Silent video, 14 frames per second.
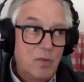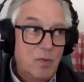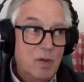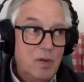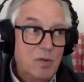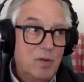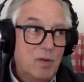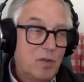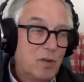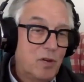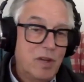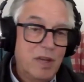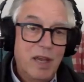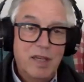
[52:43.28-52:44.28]
we were
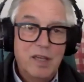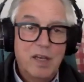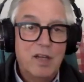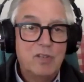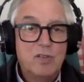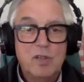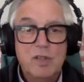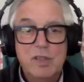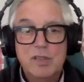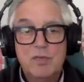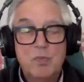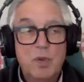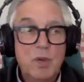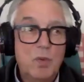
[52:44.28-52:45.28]
38
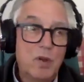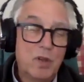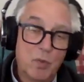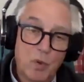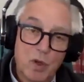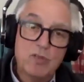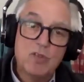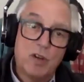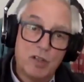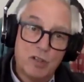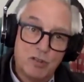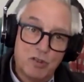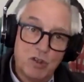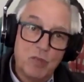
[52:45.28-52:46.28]
countries. We were the world's
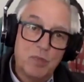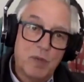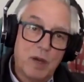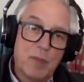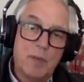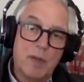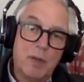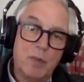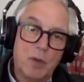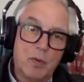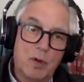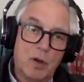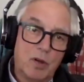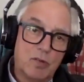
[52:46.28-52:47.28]
largest soup company. We
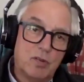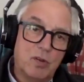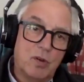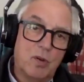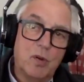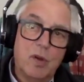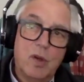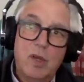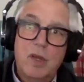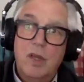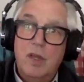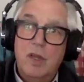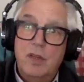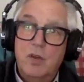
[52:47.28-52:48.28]
were also
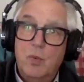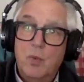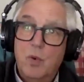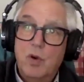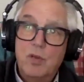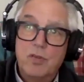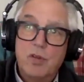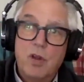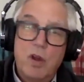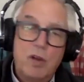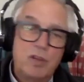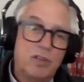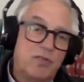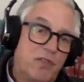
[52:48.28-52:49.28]
the world's
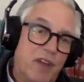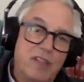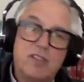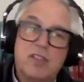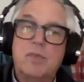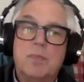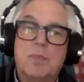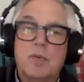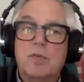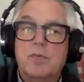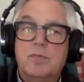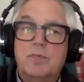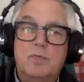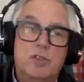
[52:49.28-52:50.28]
largest
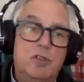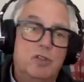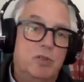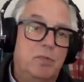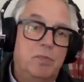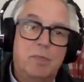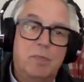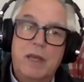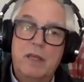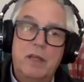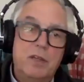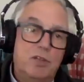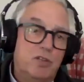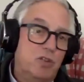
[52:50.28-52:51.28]
vegetable
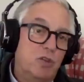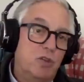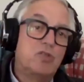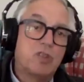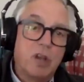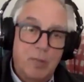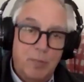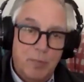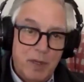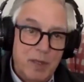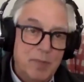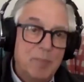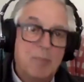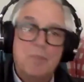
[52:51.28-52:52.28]
ba- juice
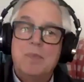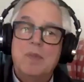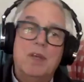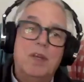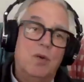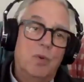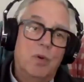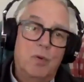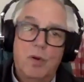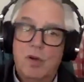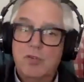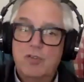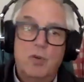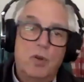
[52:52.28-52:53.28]
company. We were
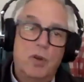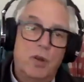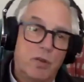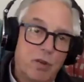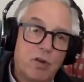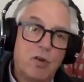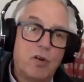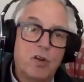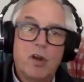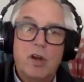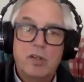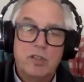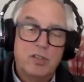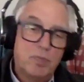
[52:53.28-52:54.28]
also the third
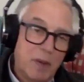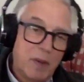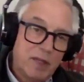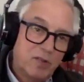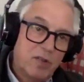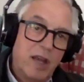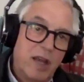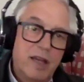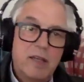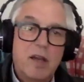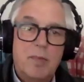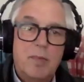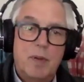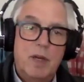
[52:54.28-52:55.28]
largest baked snack
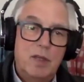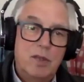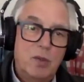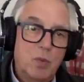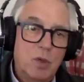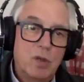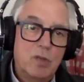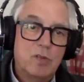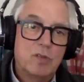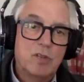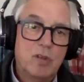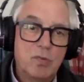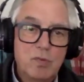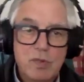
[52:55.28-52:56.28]
company in the world.
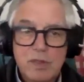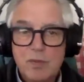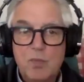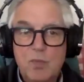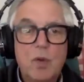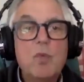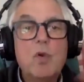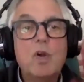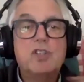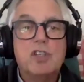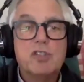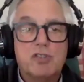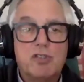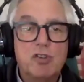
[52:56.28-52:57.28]
So we we weren't
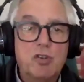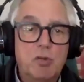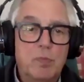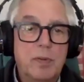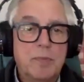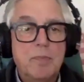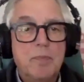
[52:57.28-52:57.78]
just soup,